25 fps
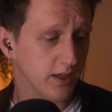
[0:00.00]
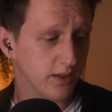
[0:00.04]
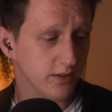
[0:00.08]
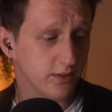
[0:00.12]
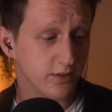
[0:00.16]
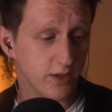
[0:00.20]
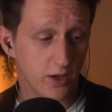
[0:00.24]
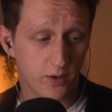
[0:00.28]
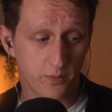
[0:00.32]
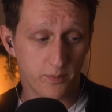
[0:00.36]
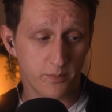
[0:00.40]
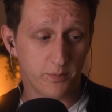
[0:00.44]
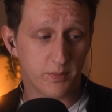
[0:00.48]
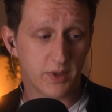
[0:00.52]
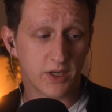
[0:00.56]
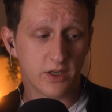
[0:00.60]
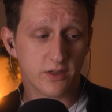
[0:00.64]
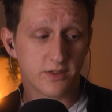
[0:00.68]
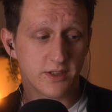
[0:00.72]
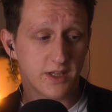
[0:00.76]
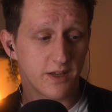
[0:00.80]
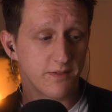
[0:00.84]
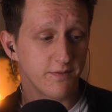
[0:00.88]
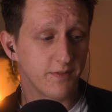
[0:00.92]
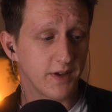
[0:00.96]
So,
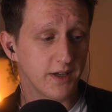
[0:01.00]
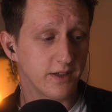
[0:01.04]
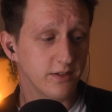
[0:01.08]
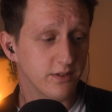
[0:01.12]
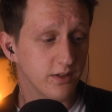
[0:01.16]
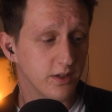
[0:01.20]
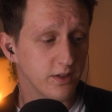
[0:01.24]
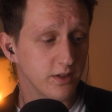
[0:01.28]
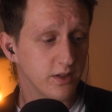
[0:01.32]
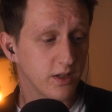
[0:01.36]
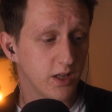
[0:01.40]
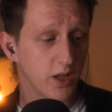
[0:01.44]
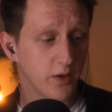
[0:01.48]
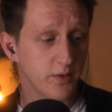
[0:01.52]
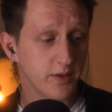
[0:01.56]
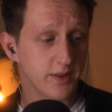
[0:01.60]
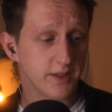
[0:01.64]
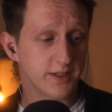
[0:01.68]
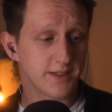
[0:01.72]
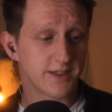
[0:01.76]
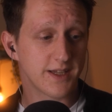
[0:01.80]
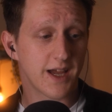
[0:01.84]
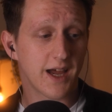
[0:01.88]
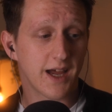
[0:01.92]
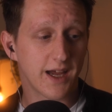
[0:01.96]
because their faces glow in
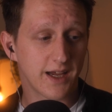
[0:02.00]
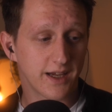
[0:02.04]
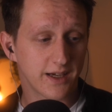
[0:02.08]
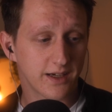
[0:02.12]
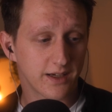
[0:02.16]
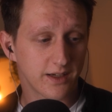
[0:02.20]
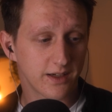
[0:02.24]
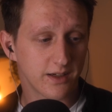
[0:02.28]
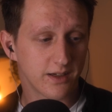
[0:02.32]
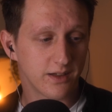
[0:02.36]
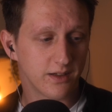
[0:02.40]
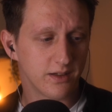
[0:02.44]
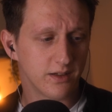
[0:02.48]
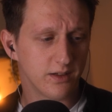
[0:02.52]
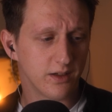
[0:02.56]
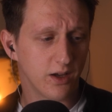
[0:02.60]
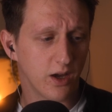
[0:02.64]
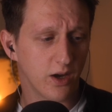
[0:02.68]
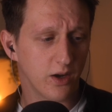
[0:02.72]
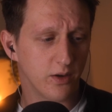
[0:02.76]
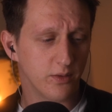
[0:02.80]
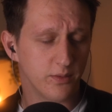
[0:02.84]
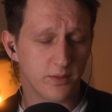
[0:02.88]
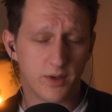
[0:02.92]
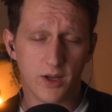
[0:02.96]
the dark,
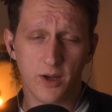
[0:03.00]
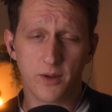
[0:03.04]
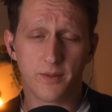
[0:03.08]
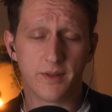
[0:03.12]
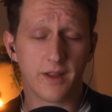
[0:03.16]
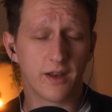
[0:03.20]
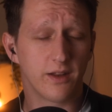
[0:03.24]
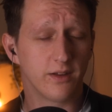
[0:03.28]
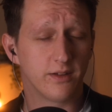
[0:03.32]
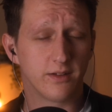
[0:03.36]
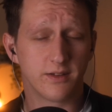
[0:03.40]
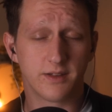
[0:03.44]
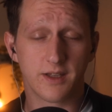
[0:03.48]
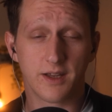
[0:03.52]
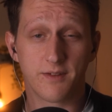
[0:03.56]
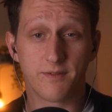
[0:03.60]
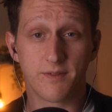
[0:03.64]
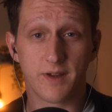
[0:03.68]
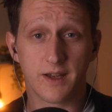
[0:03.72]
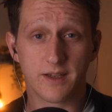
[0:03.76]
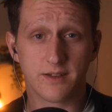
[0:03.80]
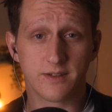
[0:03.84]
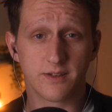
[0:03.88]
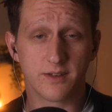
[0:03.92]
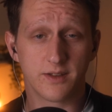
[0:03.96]
oh no, that doesn't say
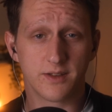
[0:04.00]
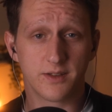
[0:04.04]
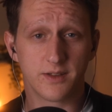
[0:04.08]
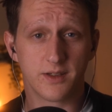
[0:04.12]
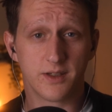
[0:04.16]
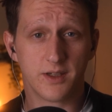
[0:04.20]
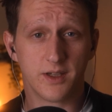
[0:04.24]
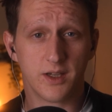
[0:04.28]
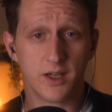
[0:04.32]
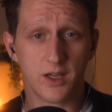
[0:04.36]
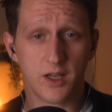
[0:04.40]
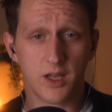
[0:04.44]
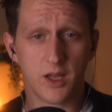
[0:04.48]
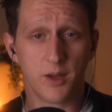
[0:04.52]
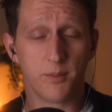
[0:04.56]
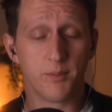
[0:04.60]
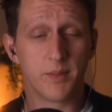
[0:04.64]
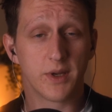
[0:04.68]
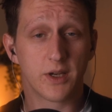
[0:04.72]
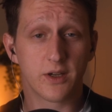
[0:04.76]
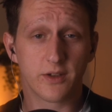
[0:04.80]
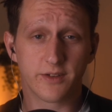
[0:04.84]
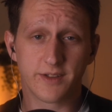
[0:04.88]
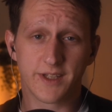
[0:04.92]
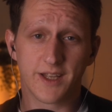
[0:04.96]
faces,
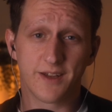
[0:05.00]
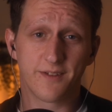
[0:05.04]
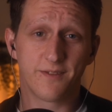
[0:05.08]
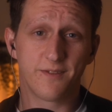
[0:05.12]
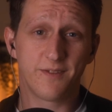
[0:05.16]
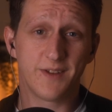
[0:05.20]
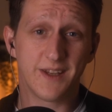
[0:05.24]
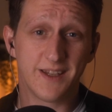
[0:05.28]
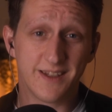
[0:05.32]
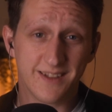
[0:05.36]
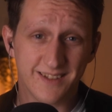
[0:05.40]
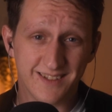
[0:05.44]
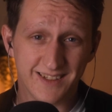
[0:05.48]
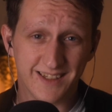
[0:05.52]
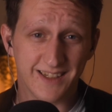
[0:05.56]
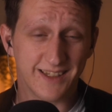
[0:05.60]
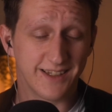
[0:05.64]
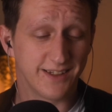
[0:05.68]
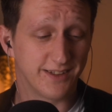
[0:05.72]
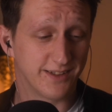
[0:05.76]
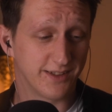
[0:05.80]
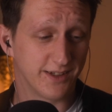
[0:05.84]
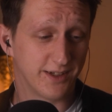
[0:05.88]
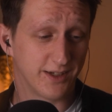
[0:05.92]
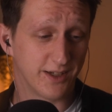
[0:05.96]
because their
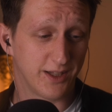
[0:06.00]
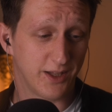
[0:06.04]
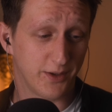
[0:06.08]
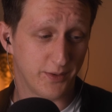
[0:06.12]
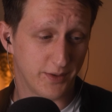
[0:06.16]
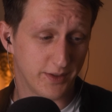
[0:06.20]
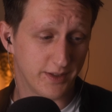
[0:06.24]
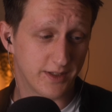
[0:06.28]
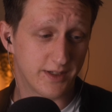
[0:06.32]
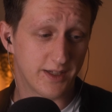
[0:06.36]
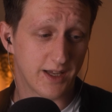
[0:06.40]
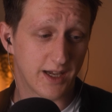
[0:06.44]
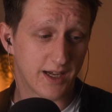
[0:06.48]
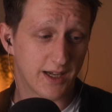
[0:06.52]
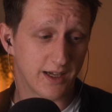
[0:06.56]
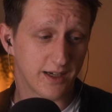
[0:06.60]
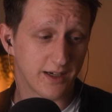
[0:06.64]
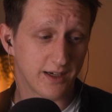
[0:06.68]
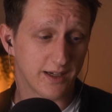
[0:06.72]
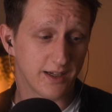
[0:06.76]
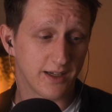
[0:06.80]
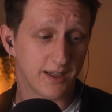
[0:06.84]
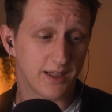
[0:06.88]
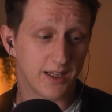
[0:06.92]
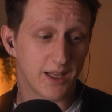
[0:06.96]
feces glow in the
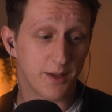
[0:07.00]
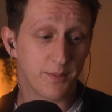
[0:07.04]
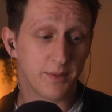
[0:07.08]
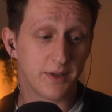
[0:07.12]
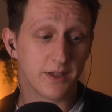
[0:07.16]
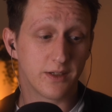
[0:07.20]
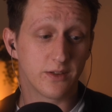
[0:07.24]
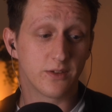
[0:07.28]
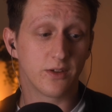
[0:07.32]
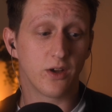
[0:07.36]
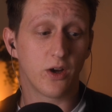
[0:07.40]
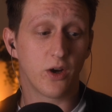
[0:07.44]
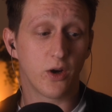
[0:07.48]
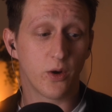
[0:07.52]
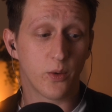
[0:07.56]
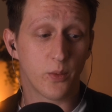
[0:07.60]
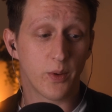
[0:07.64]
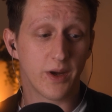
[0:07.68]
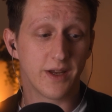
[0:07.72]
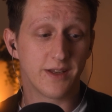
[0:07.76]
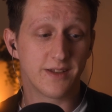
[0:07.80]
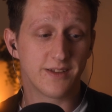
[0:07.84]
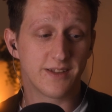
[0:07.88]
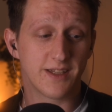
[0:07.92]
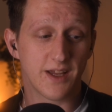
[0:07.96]
dark, lemmings
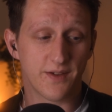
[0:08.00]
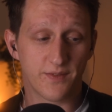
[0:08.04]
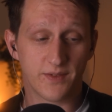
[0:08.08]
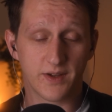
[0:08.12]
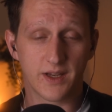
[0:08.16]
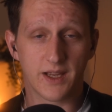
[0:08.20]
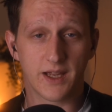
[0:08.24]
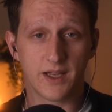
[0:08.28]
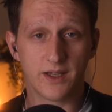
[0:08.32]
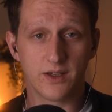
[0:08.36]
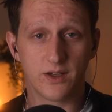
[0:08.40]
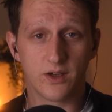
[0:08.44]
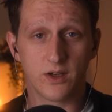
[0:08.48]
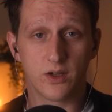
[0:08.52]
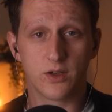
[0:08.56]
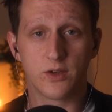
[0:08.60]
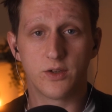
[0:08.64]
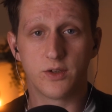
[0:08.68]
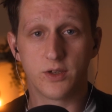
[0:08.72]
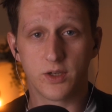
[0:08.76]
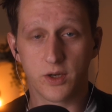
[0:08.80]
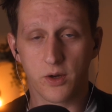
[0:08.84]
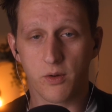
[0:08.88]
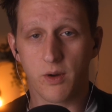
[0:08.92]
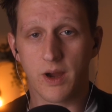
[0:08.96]
always defecate
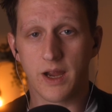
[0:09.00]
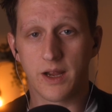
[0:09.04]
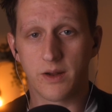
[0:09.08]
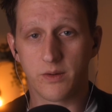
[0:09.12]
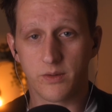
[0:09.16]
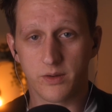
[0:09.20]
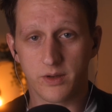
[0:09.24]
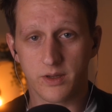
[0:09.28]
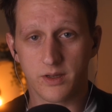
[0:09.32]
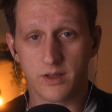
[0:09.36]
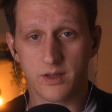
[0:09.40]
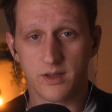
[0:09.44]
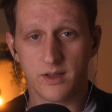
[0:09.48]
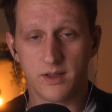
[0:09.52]
underground.